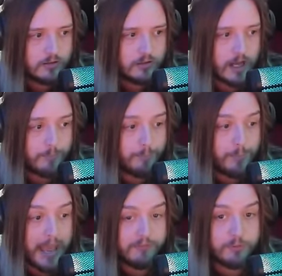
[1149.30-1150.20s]
I'm
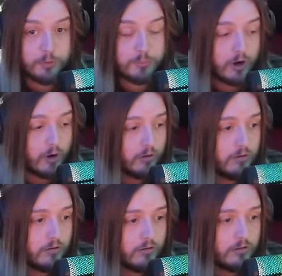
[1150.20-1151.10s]
baffled, bro.
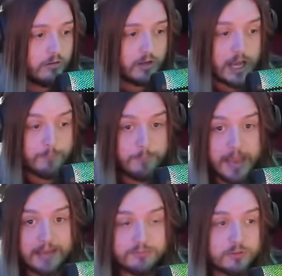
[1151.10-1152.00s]
I'm
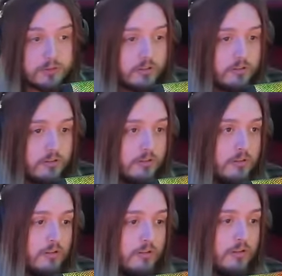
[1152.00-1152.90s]
baffled.
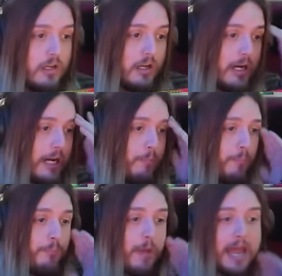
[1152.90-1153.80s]
I'm
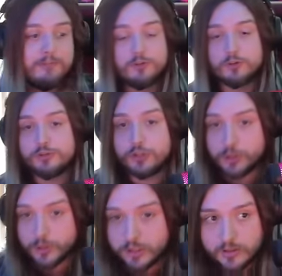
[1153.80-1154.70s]
baffled,
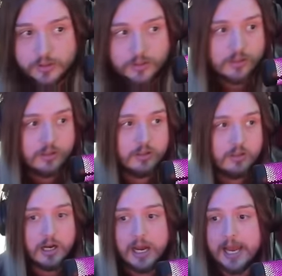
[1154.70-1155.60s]
dude.
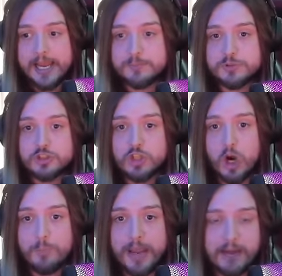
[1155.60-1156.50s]
I am
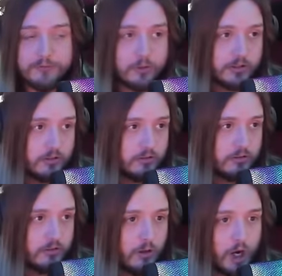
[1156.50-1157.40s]
so
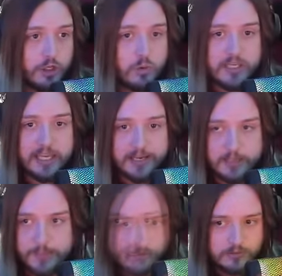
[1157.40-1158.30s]
baffled. Are you
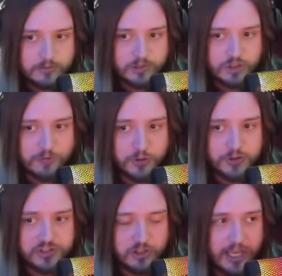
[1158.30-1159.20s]
kidding me? Shuffle
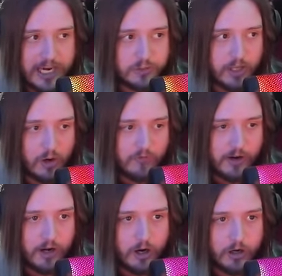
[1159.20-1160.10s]
of Zilliax would go
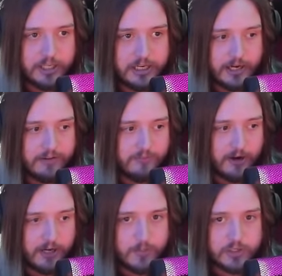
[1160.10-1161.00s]
very hard here. It
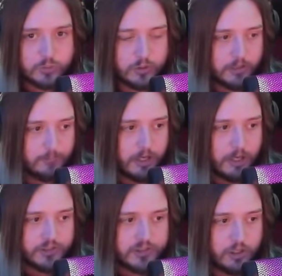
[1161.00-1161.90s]
very much would, but
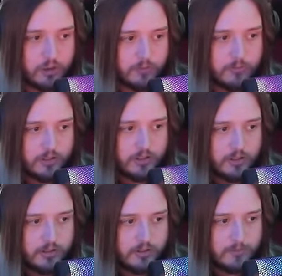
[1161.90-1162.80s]
also
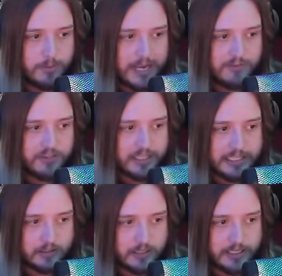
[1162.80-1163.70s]
having the
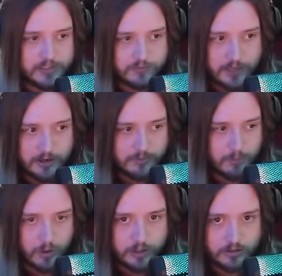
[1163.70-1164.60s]
healing is very
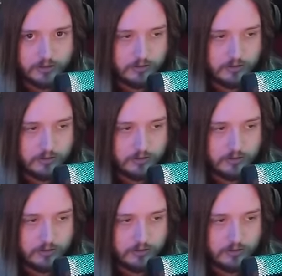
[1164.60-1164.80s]
important.